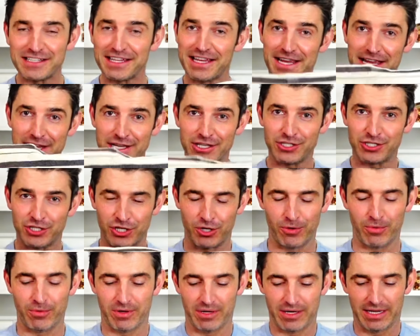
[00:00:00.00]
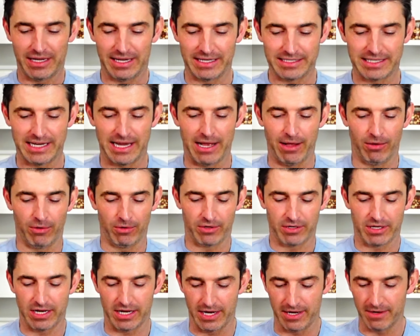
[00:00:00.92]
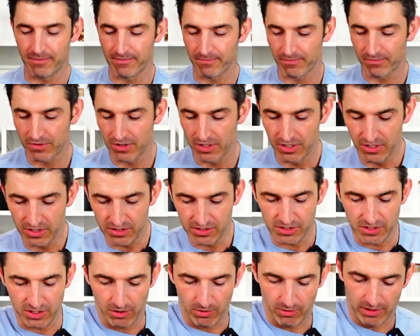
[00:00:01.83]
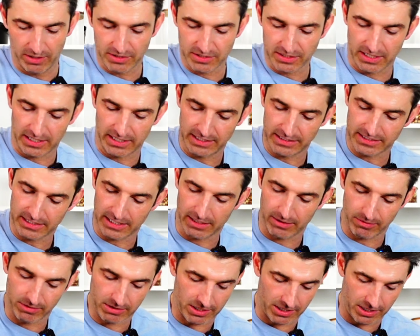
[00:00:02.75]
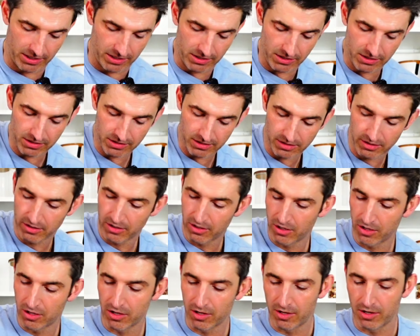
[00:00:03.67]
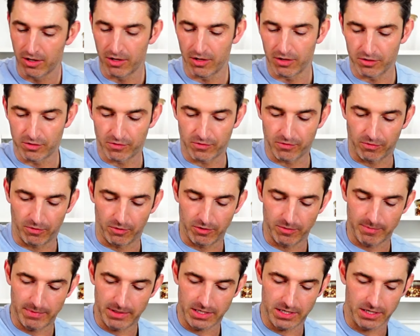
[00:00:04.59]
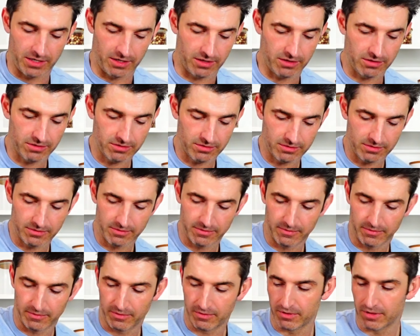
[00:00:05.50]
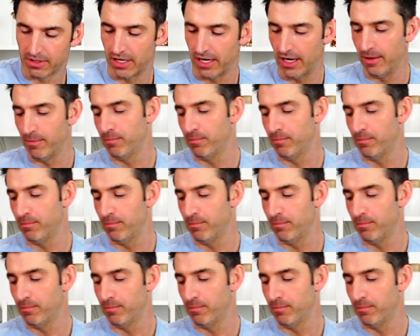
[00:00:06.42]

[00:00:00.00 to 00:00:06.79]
into a towel, okay? So I just got a towel here. Throw them in here. Okay,